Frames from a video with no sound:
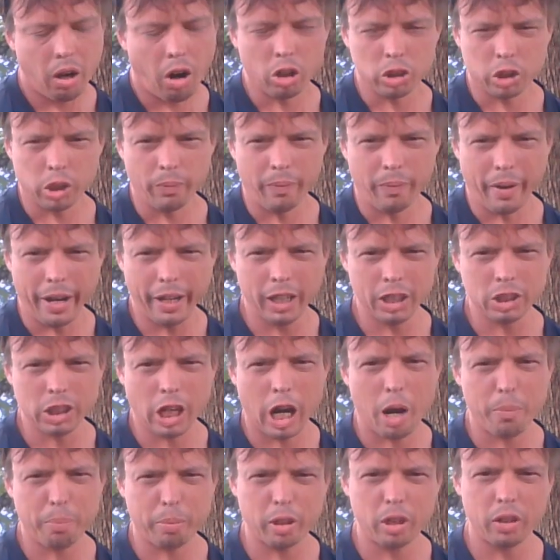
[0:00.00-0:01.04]
surveillance
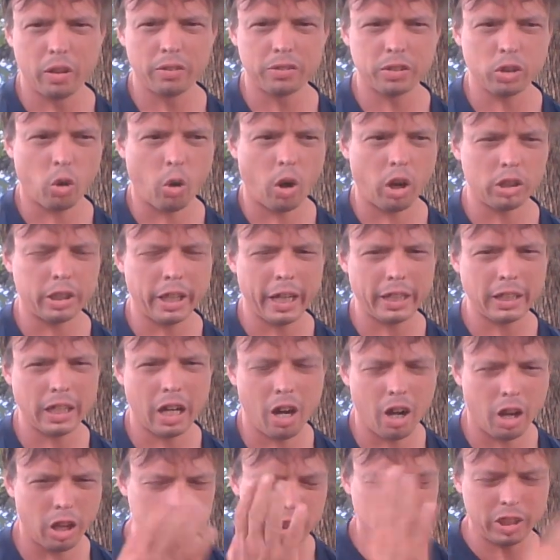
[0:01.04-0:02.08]
operatives or our
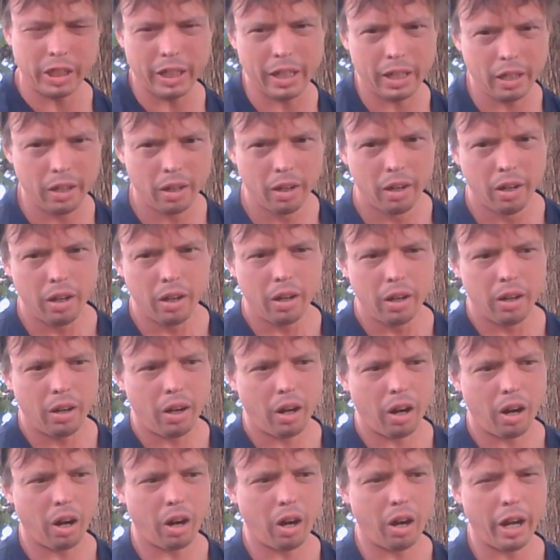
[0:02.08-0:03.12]
technology
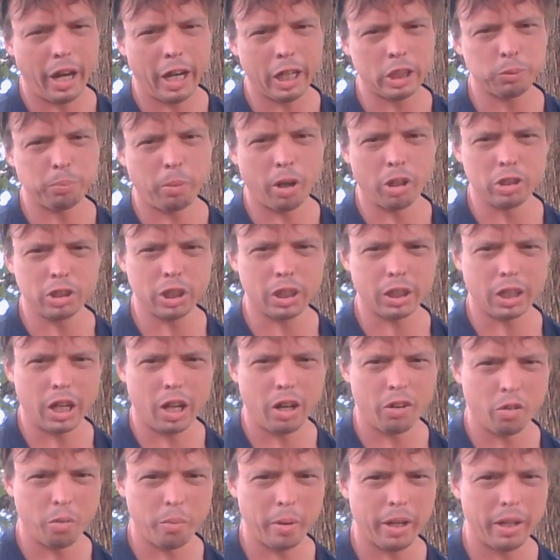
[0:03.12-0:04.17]
experts in
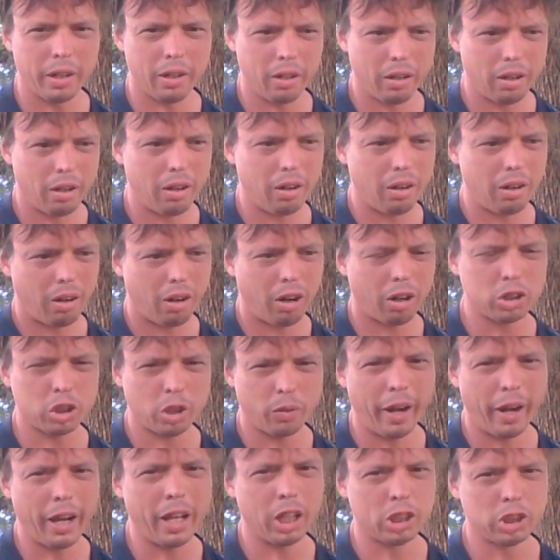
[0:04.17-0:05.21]
government, our
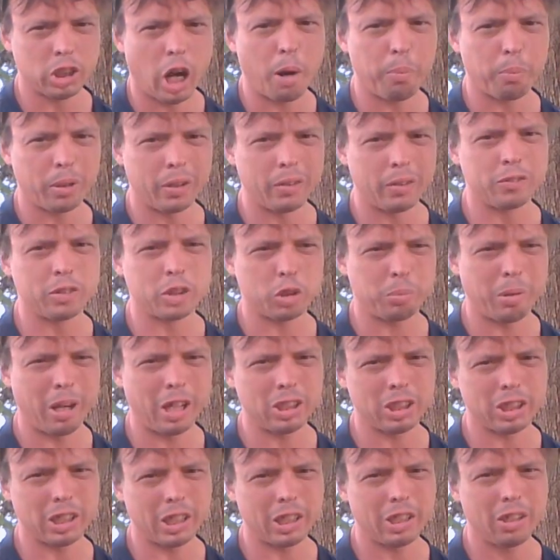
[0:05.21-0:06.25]
surveillance operatives
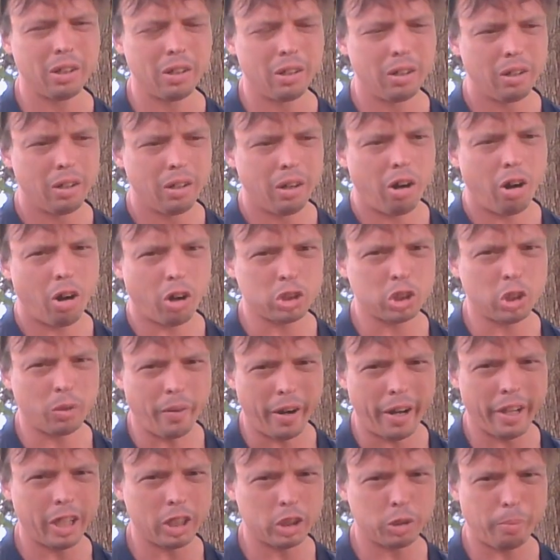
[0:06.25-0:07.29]
especially, our
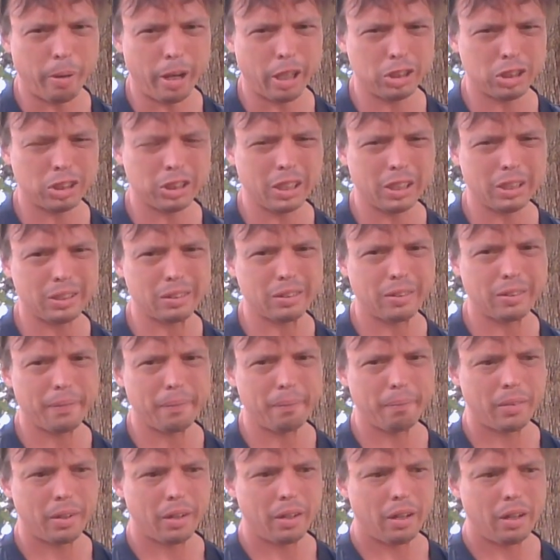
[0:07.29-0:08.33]
surveillance specialists
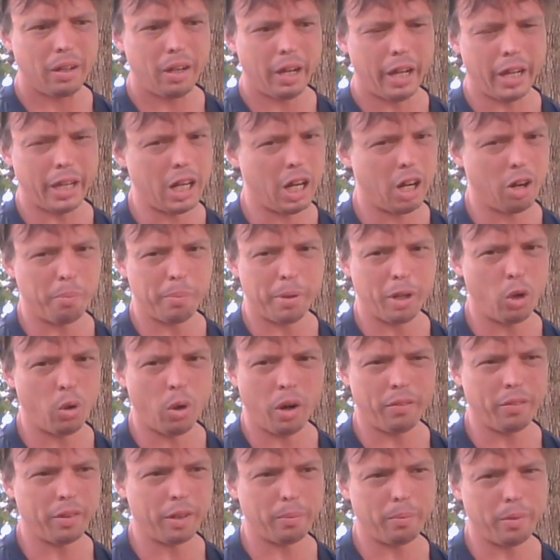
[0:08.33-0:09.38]
in government,
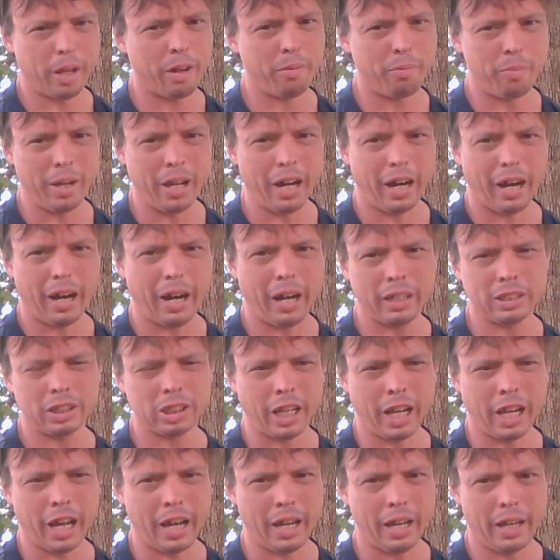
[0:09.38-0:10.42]
whoever the FBI,
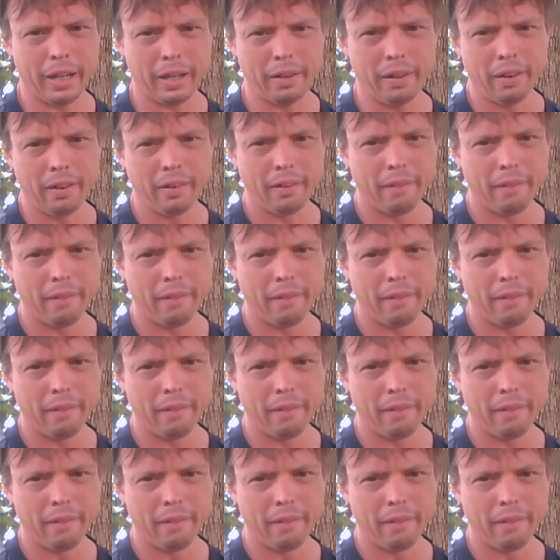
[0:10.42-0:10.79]
CIA,